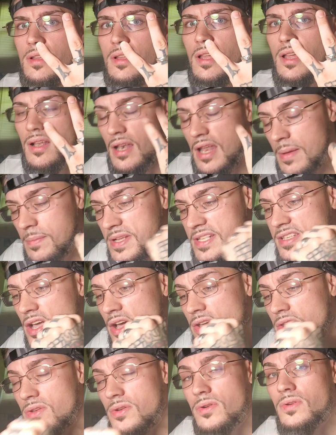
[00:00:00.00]
And let me
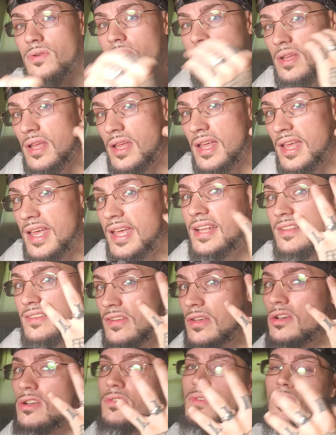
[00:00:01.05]
tell you, it
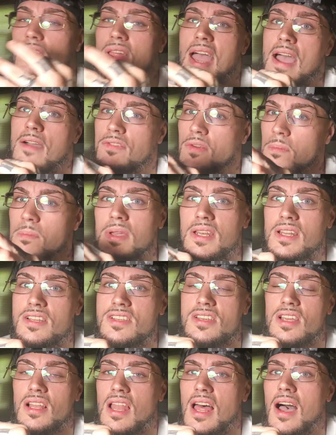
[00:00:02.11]
took for me to
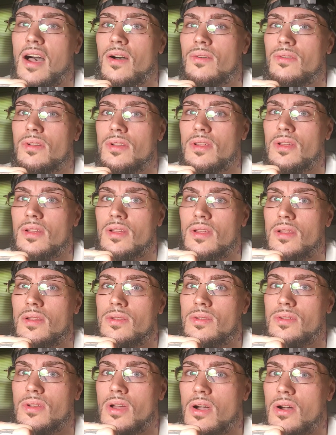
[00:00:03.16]
chill out.
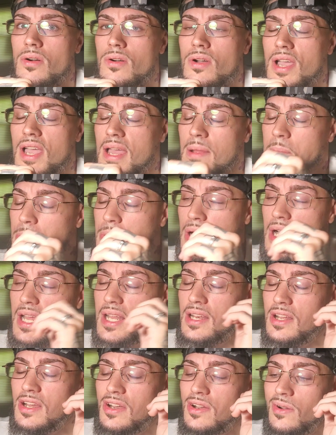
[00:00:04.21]
You know, but
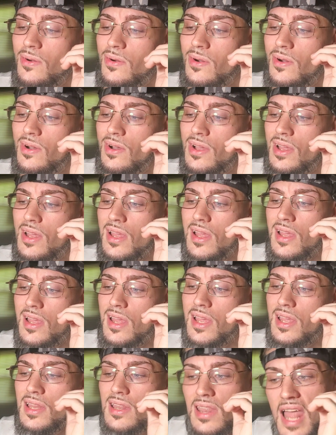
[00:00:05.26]

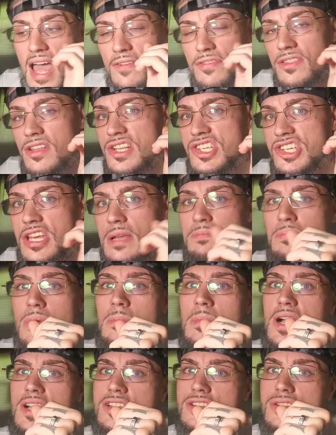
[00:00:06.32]
it left a chip on
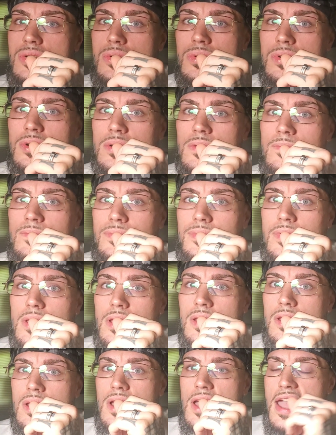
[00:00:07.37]
my shoulder.
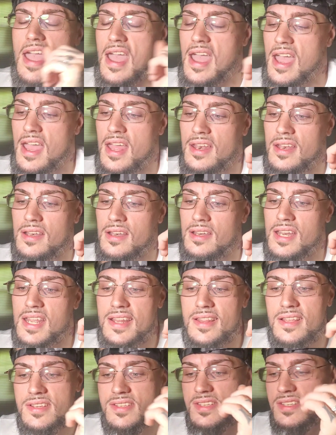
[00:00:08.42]
And
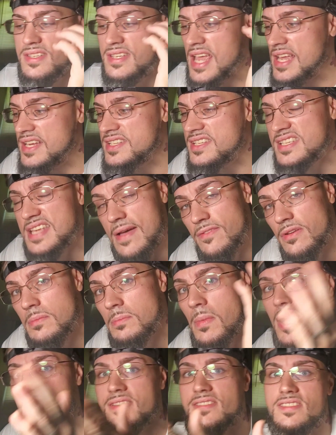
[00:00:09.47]
needless to say, 7
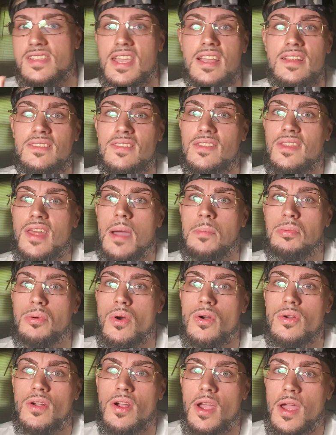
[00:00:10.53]
months into that
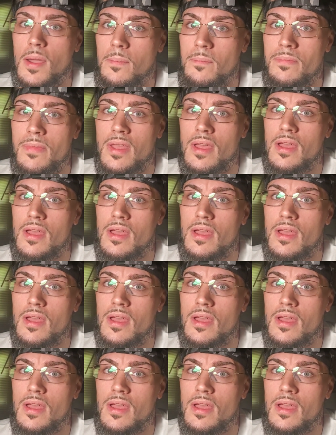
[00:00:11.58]
program,